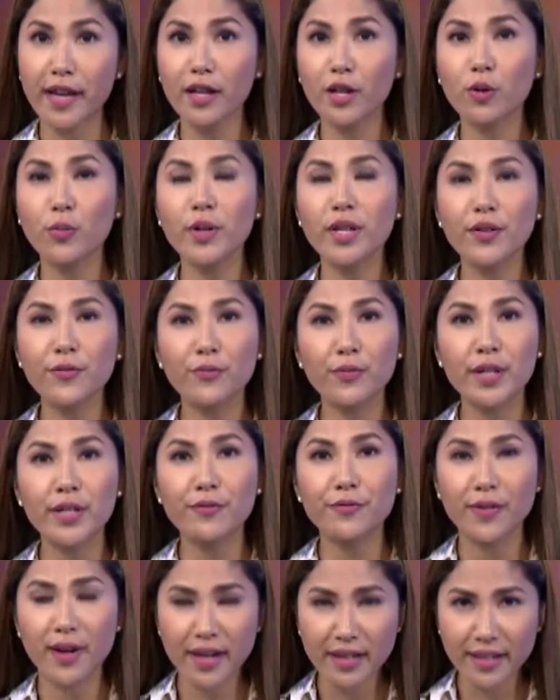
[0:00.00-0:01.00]
equity-free
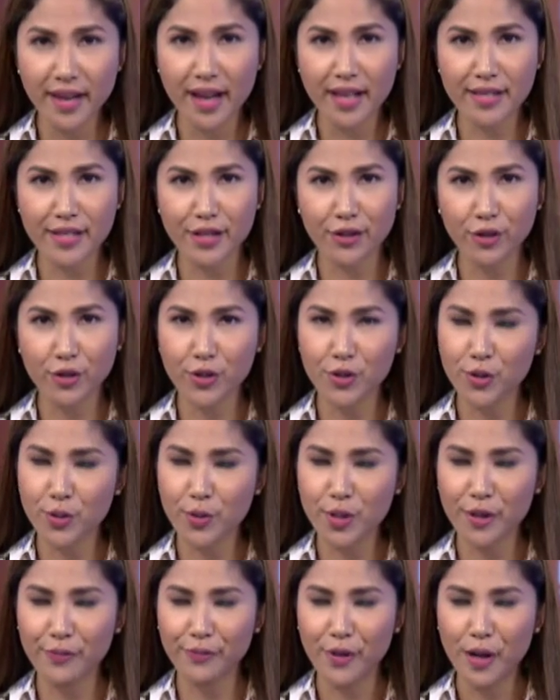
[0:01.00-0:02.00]
financing to the
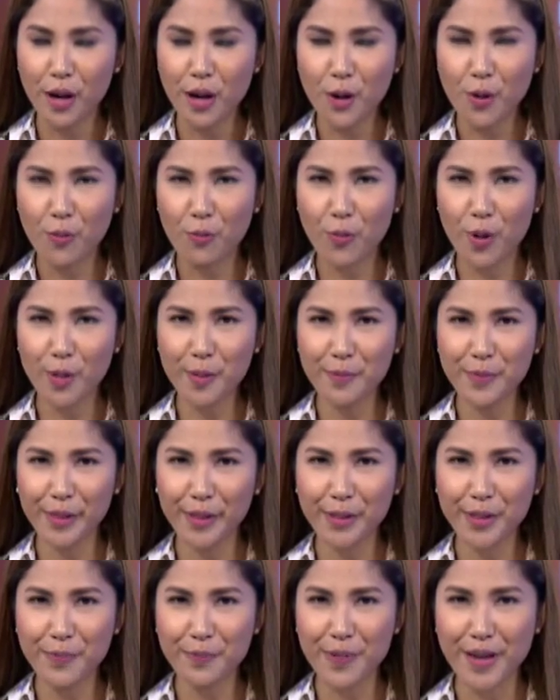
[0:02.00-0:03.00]
tune of 1
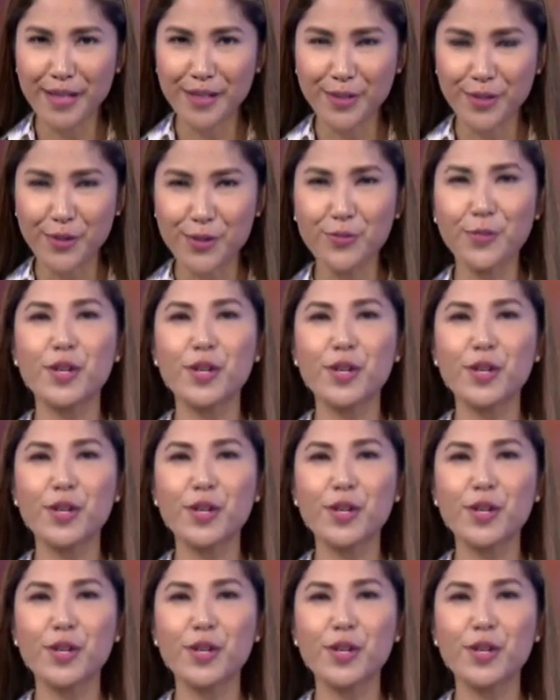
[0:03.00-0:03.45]
million pesos.